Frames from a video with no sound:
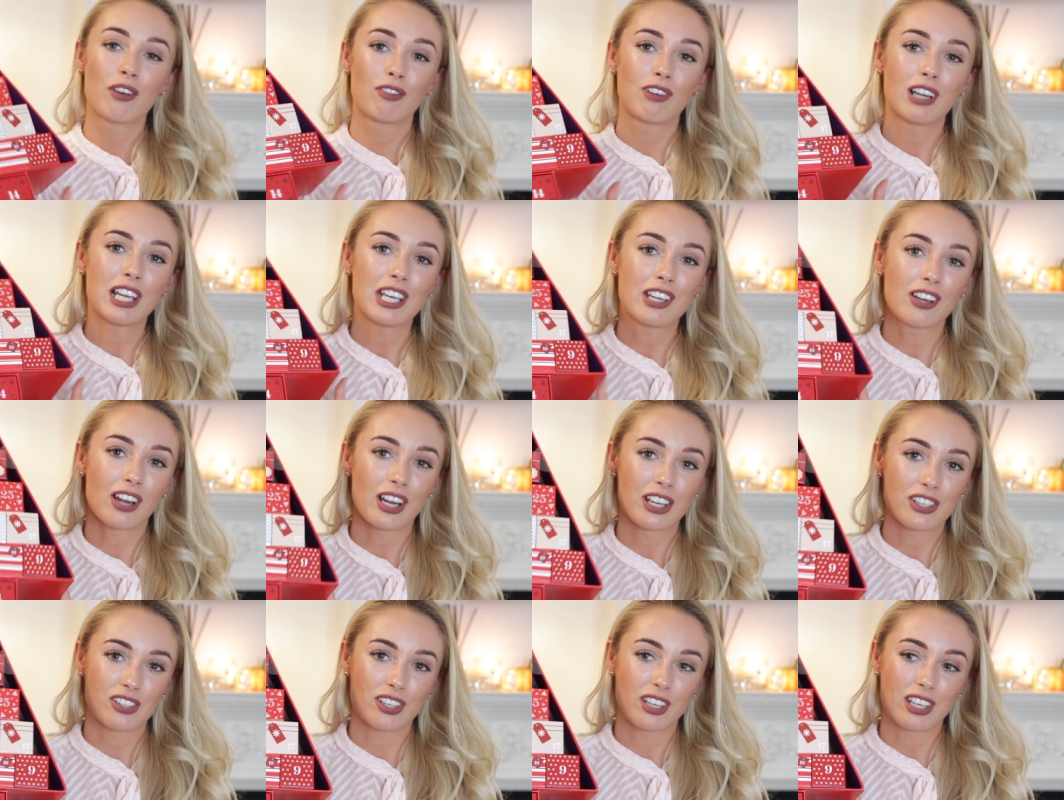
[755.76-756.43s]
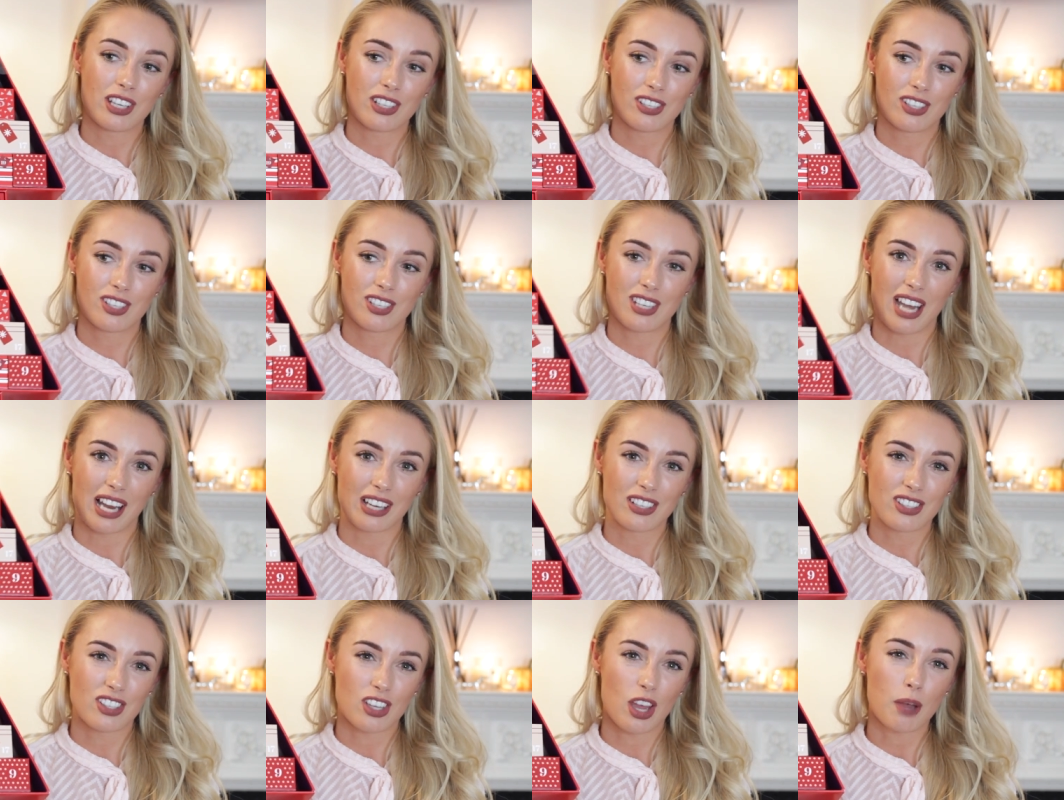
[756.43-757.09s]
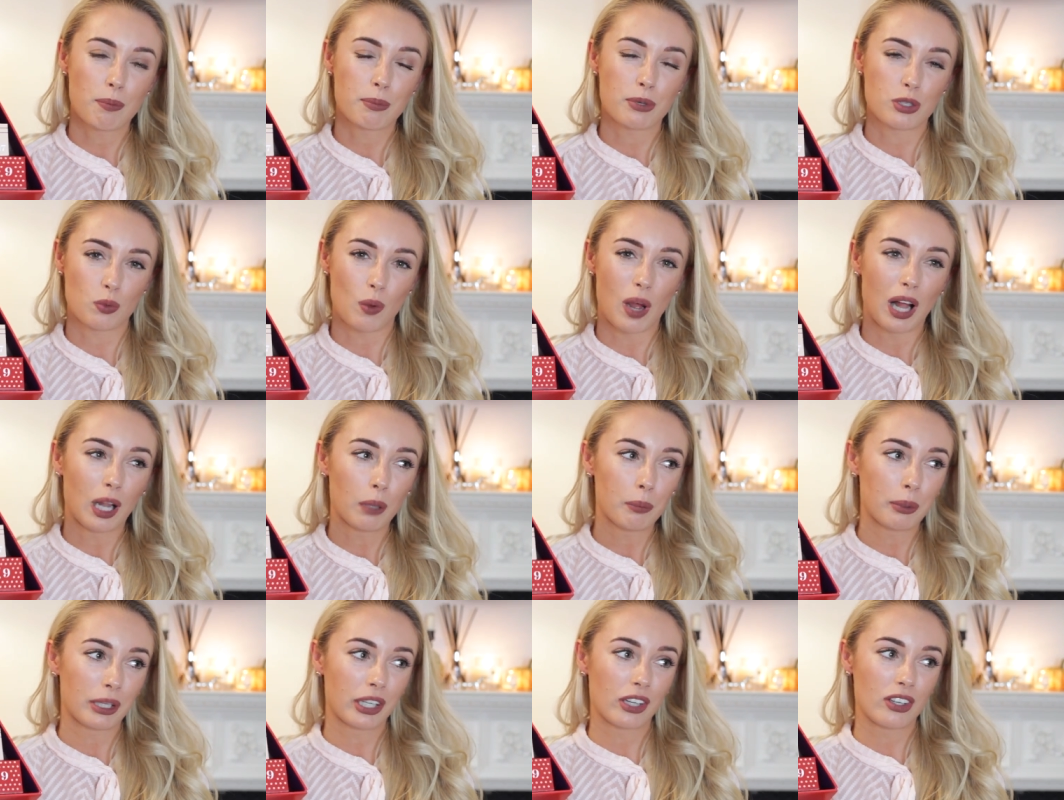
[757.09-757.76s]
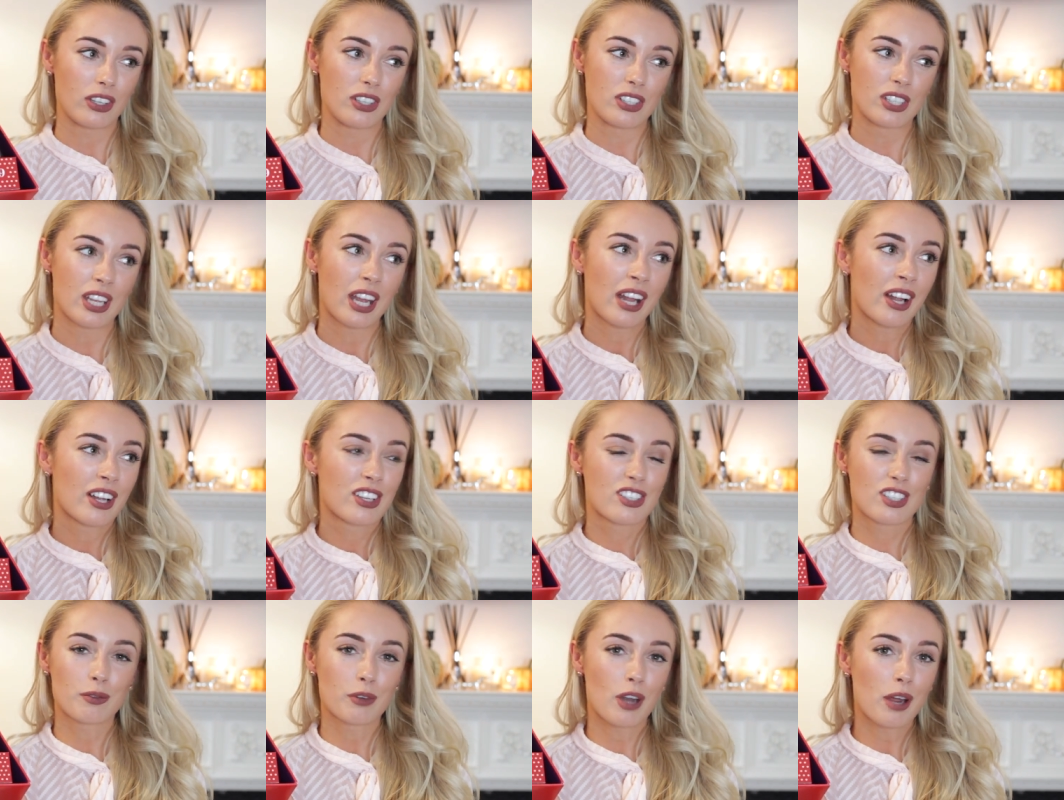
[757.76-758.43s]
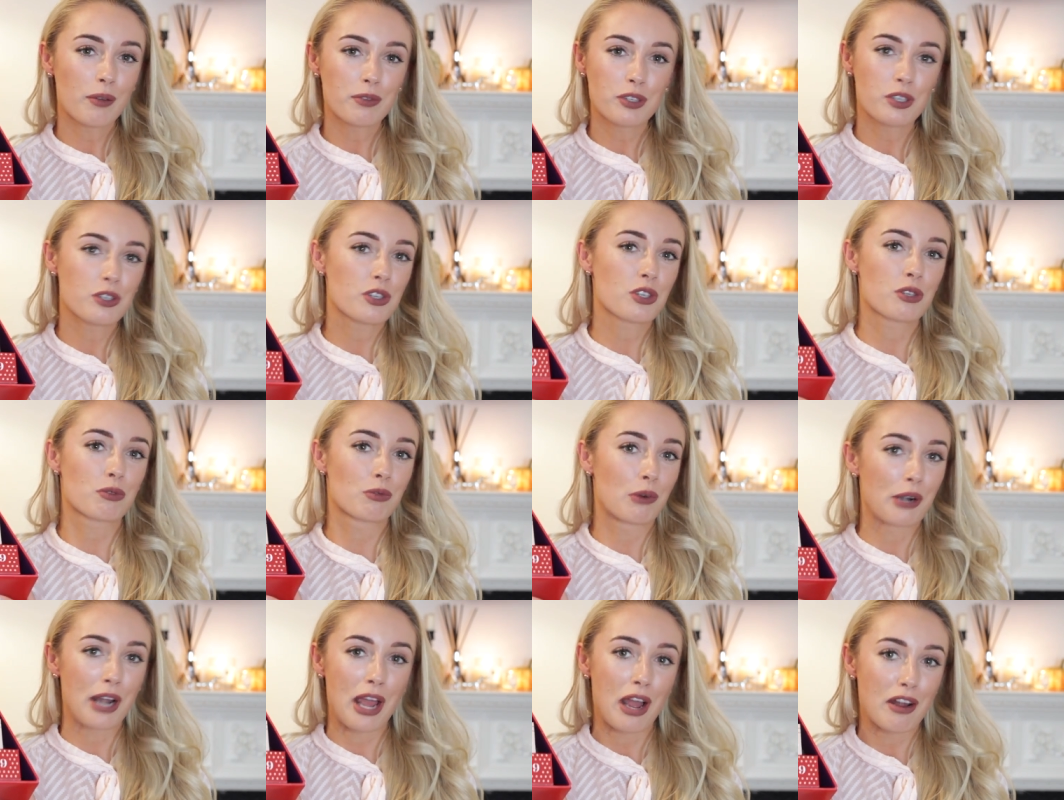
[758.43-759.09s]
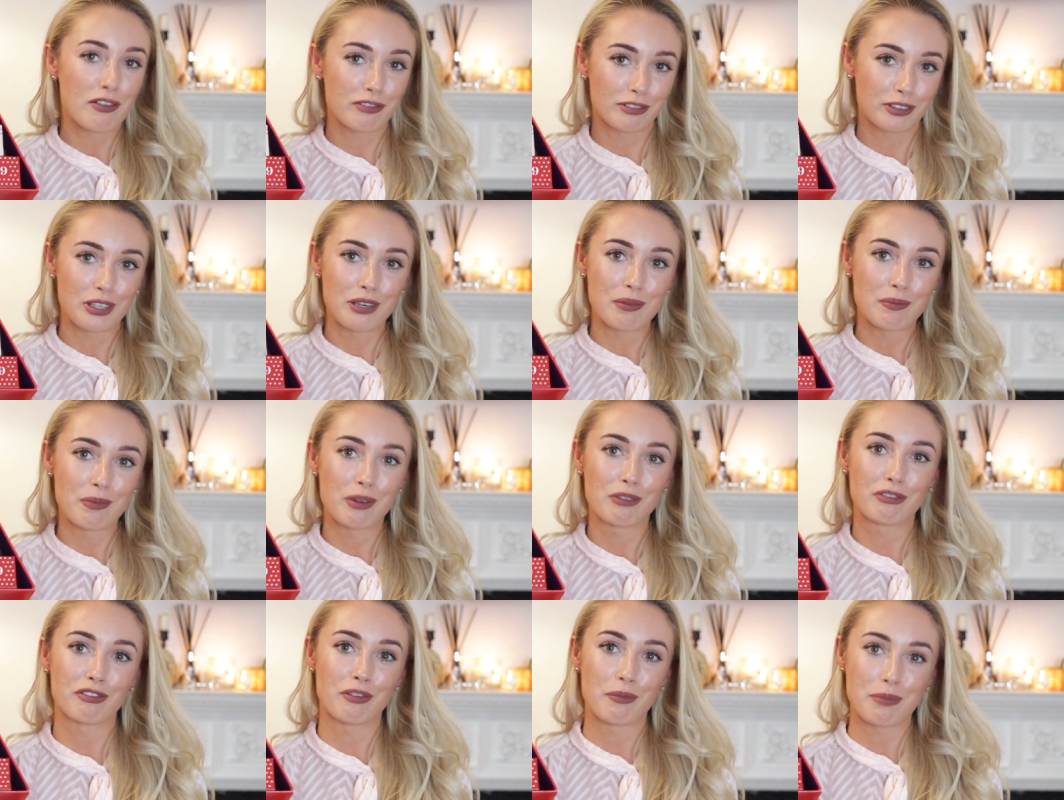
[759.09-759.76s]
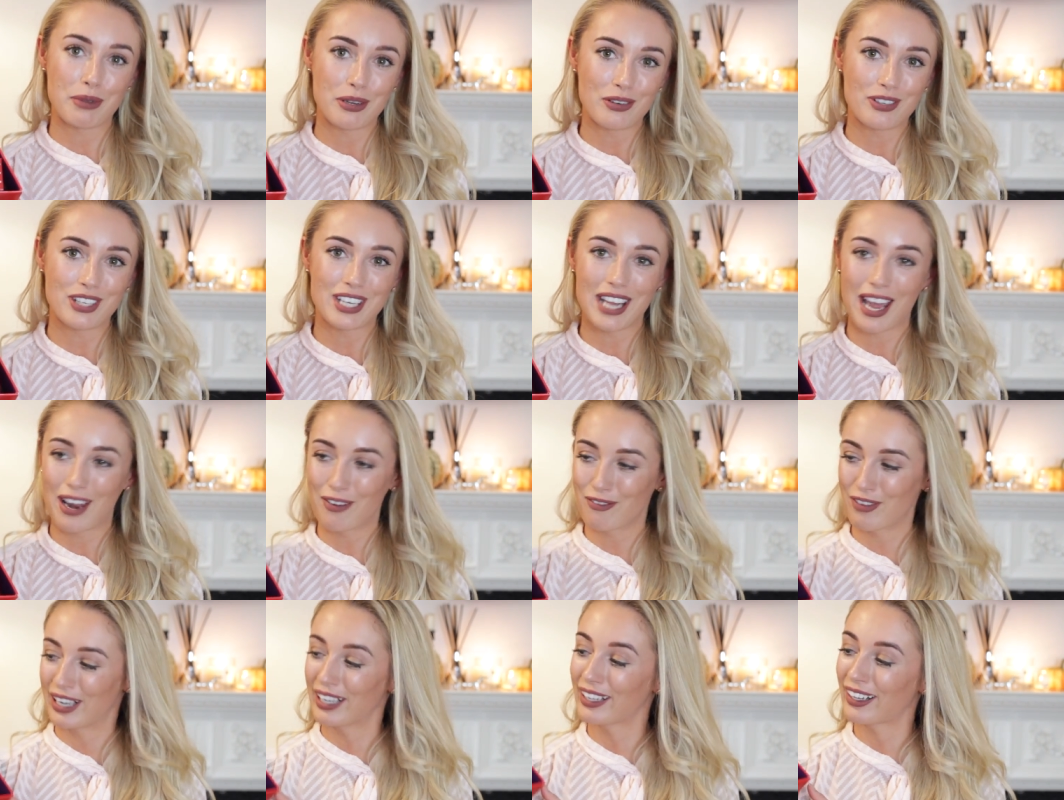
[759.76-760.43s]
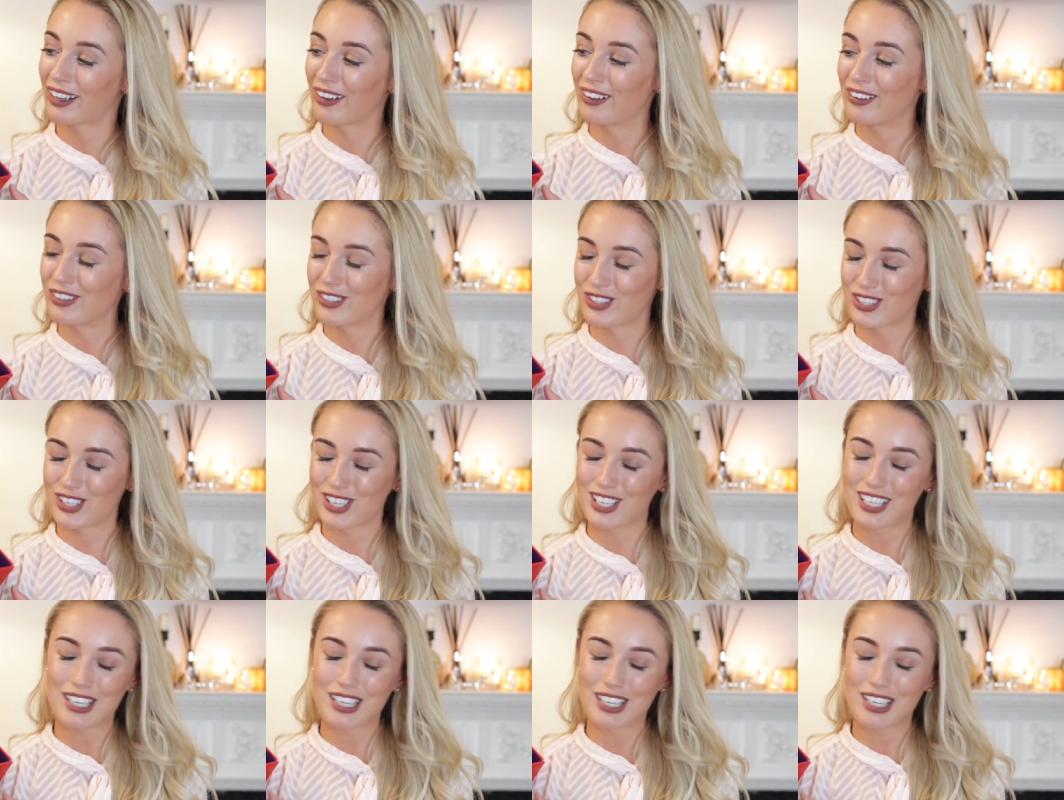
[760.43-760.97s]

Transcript: Really nice that it stands up as well, because sometimes you just run out of room for beauty advent calendars.